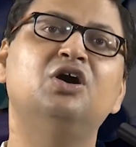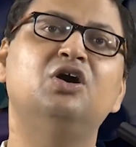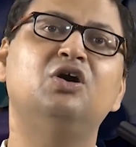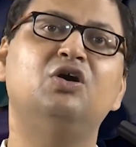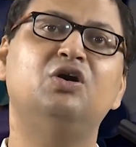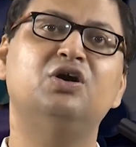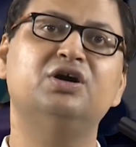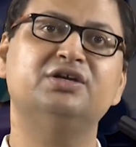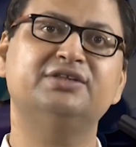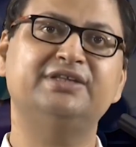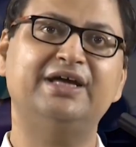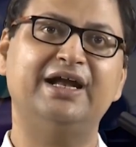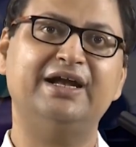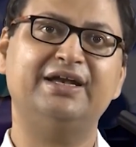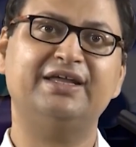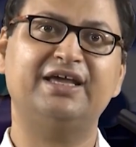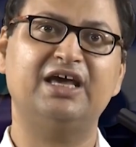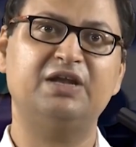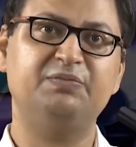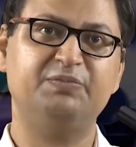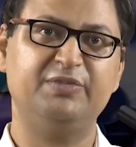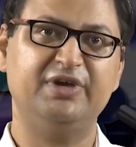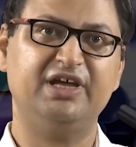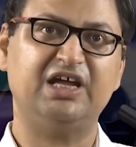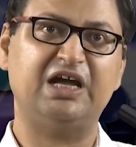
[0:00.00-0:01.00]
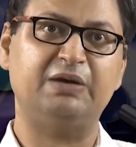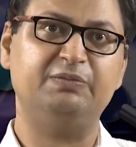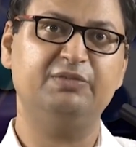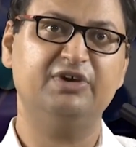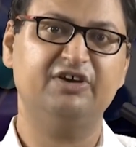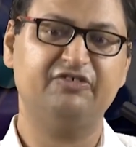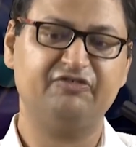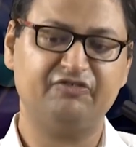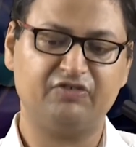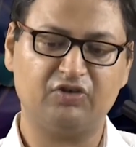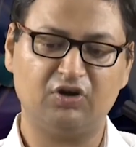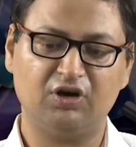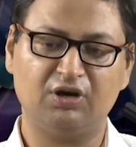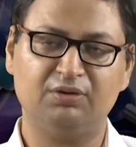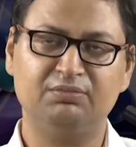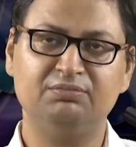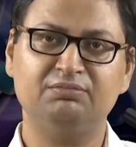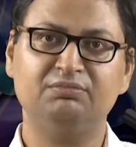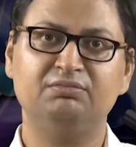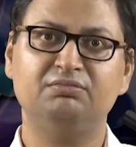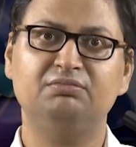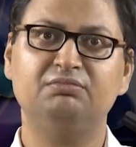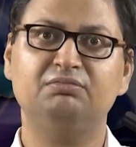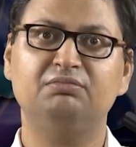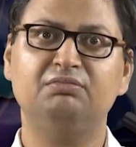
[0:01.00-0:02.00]
or that can be coming from
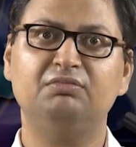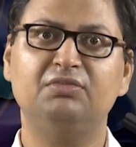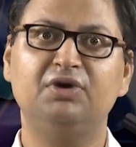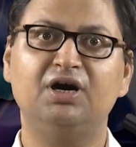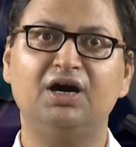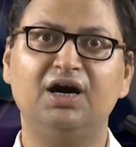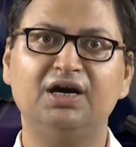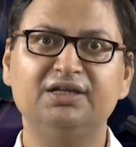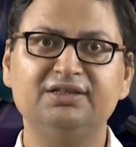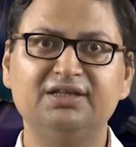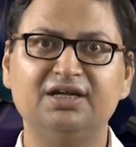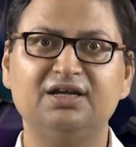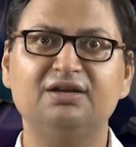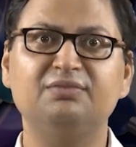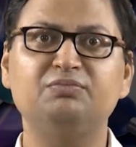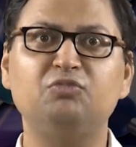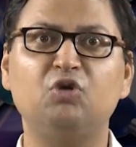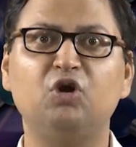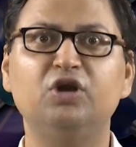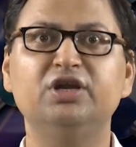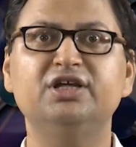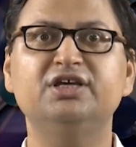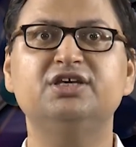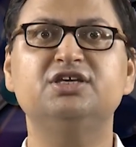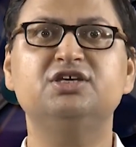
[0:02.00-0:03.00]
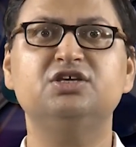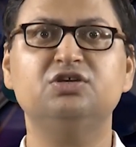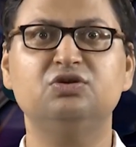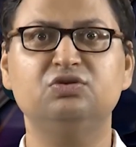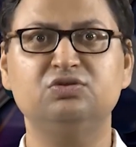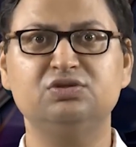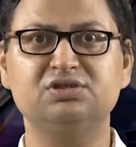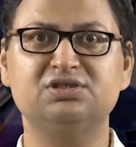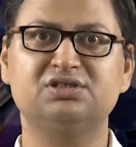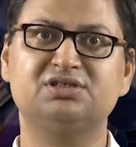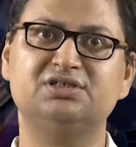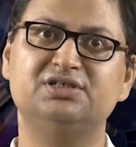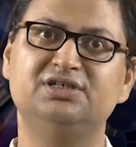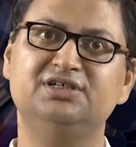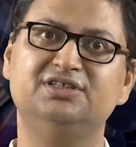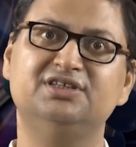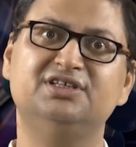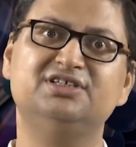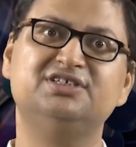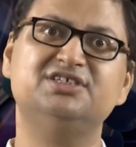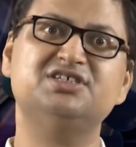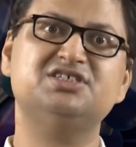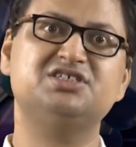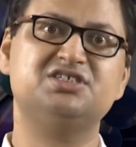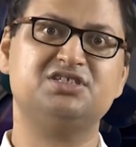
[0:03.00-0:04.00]
other molecules in the
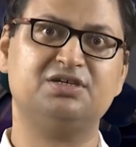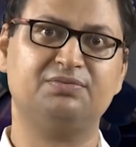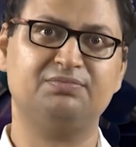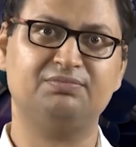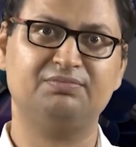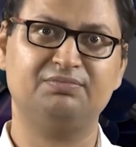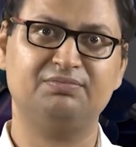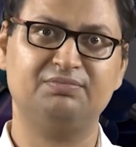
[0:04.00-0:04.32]
system